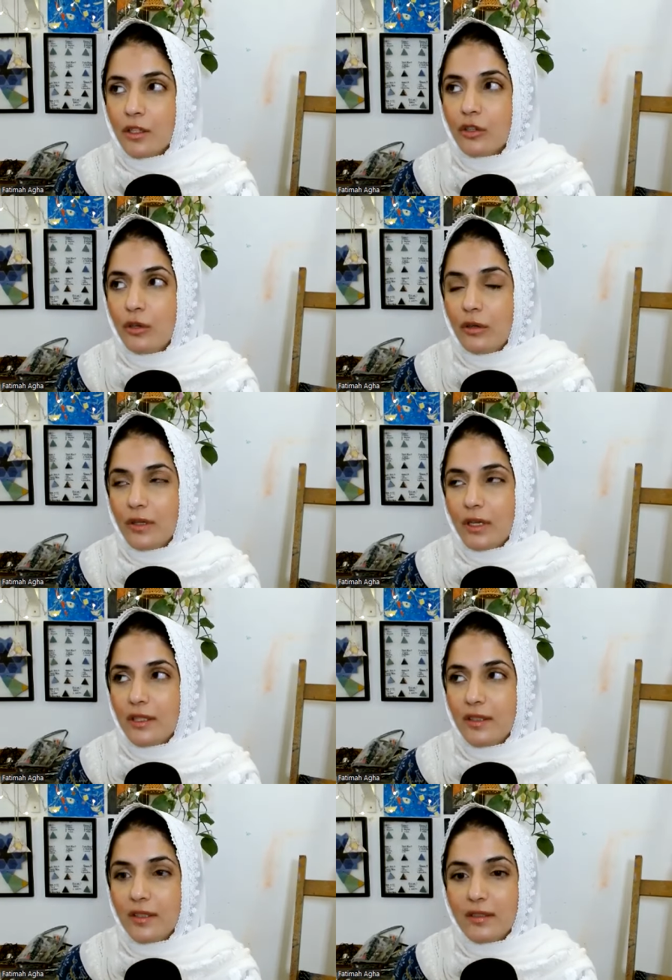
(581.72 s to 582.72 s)
So
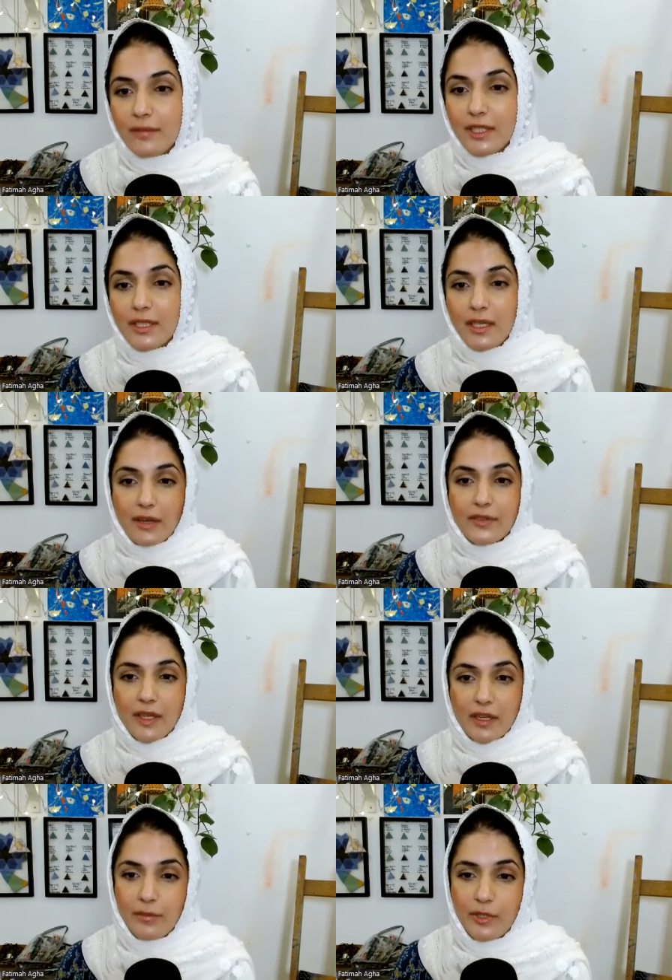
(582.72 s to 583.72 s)
this is something that I've
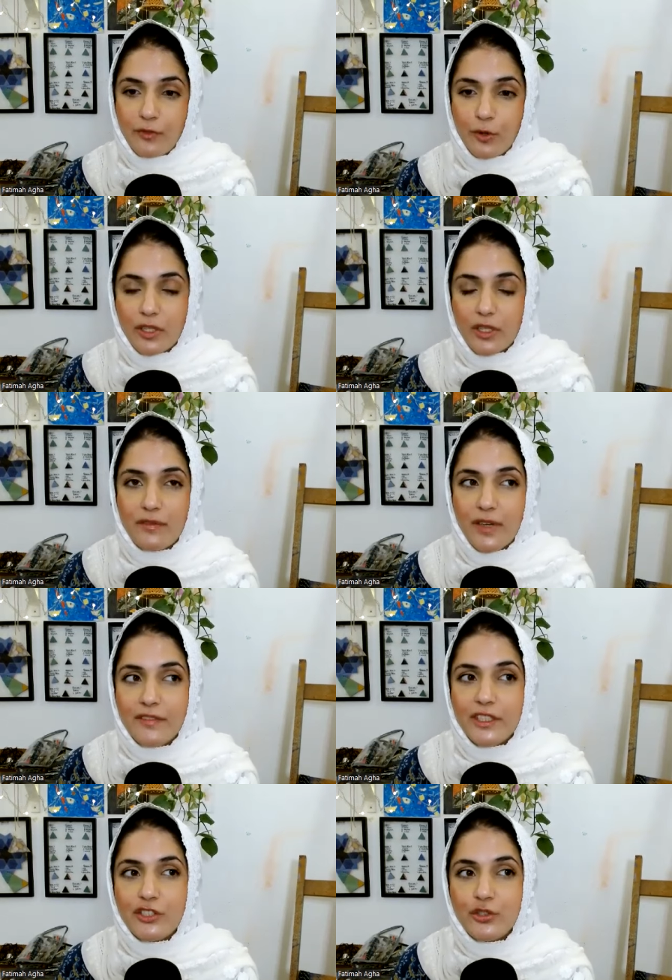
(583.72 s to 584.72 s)
said before that
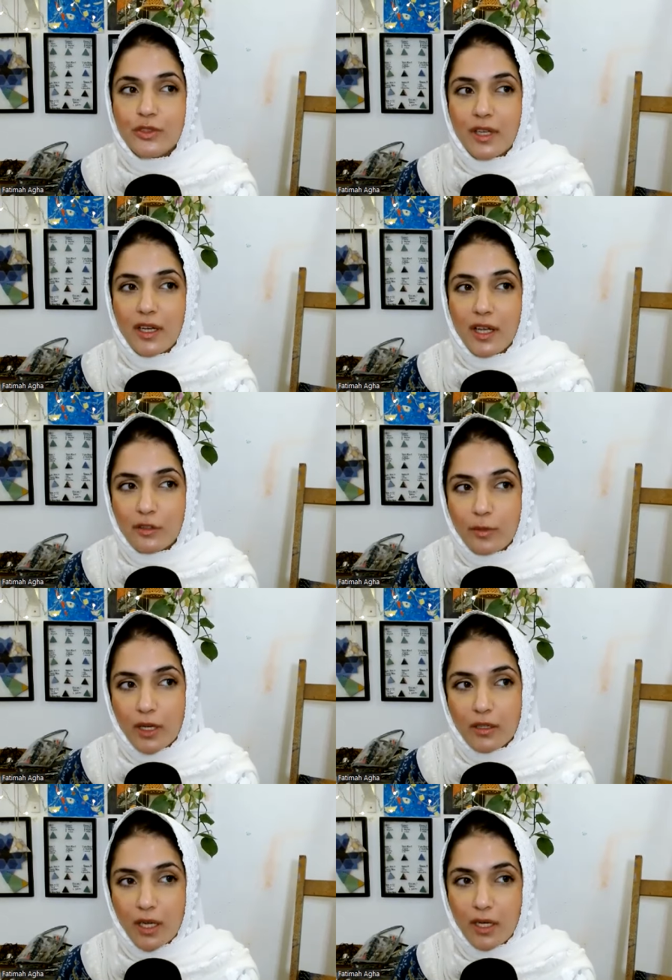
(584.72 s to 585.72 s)
when we choose Allah
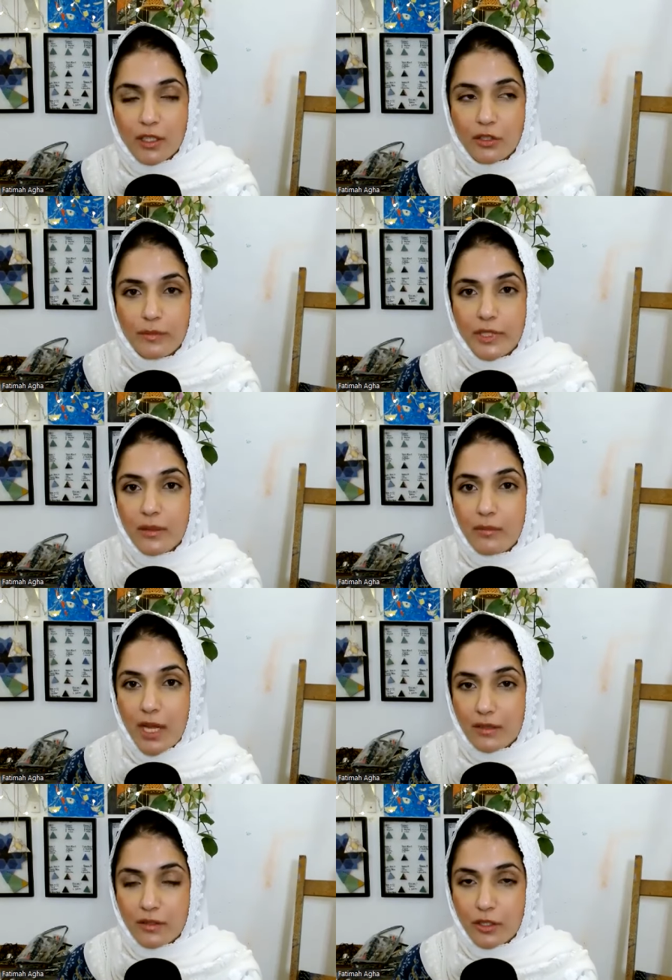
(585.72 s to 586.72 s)
subhanahu wa ta'ala to be the
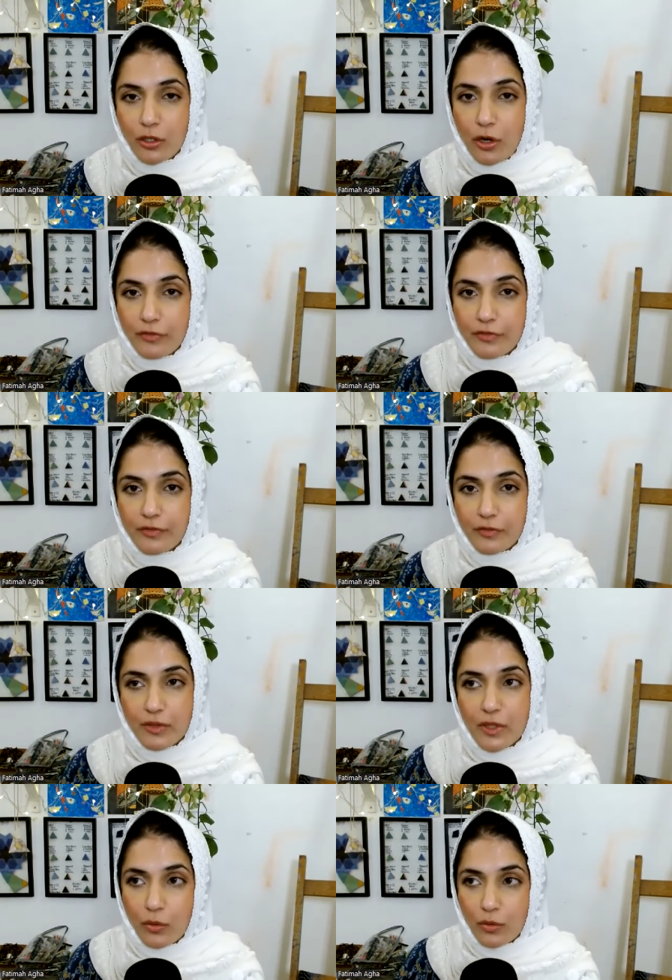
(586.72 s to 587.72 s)
master of
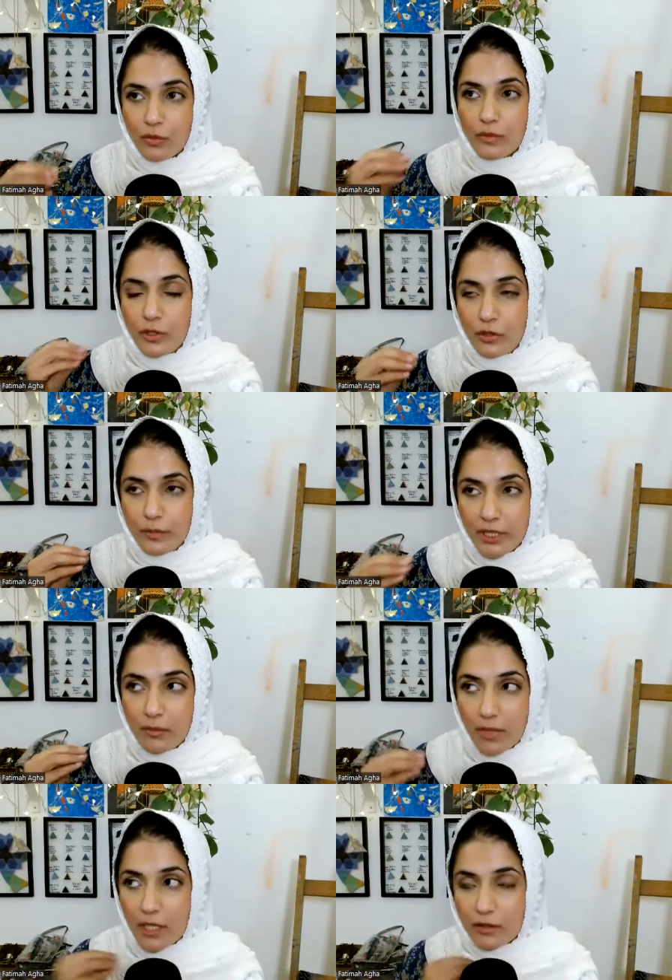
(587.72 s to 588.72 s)
the to be
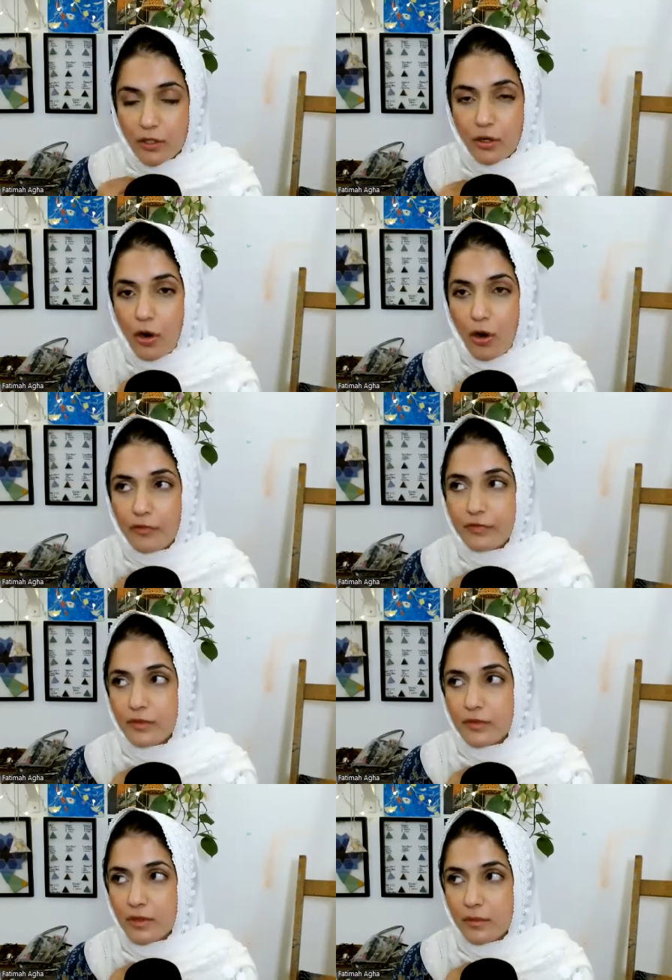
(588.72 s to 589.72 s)
the master of
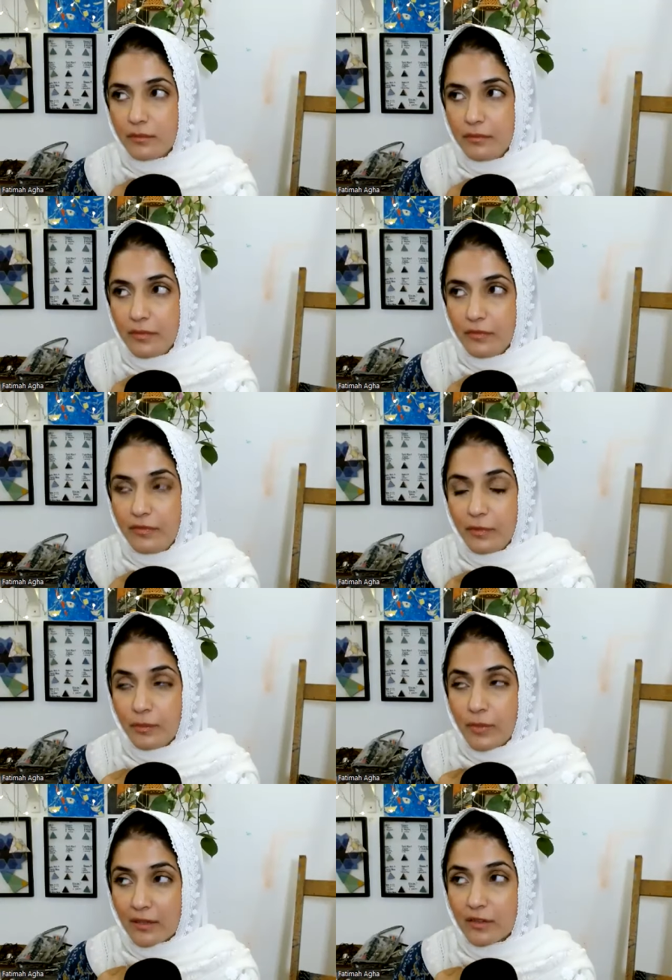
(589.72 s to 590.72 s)

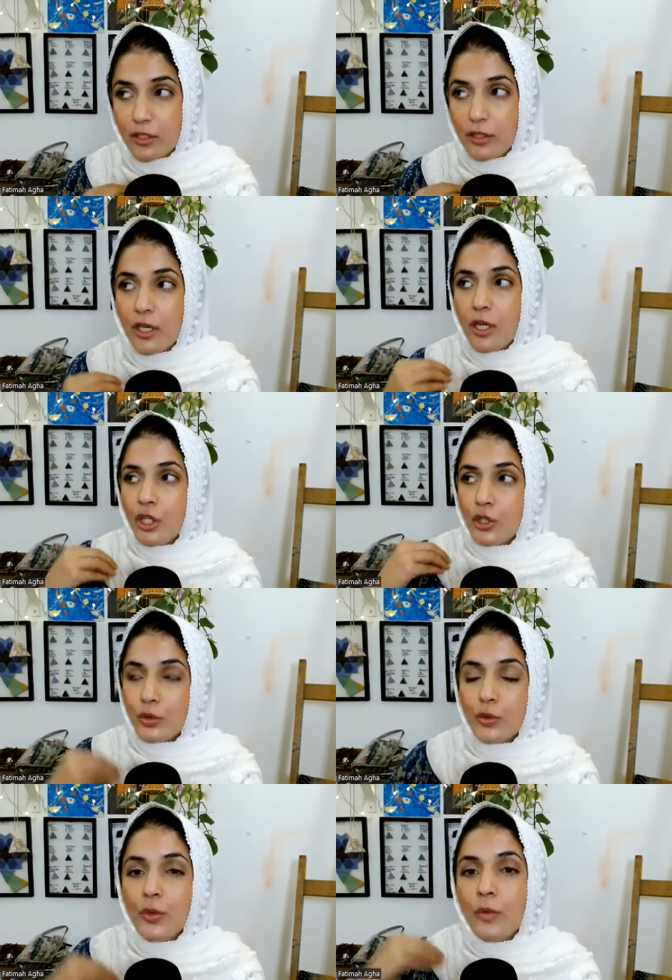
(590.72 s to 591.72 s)
master to
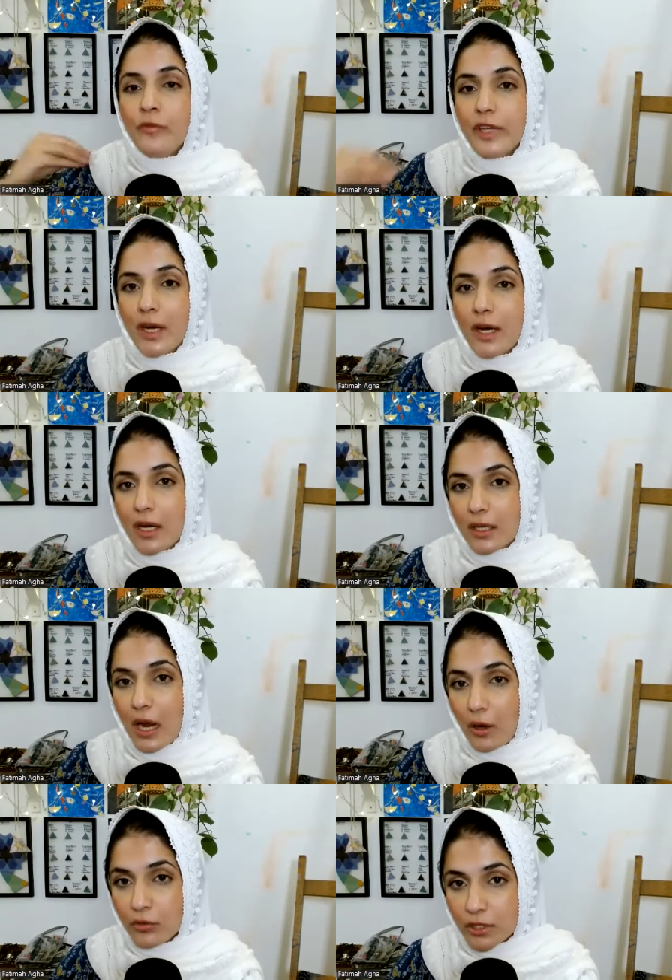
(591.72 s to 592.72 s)
whom we are
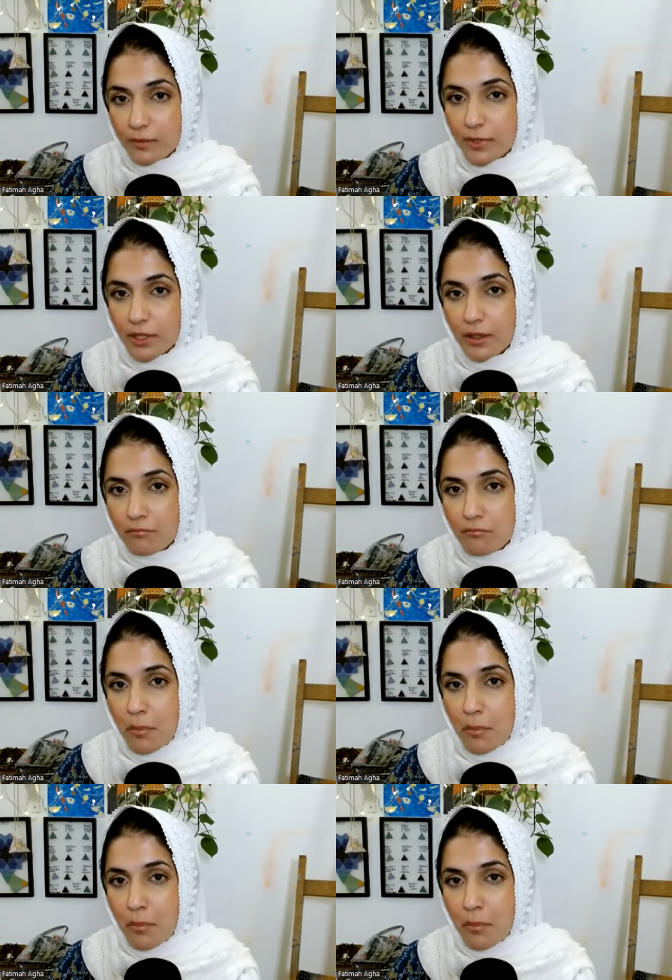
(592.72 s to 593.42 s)
accountable,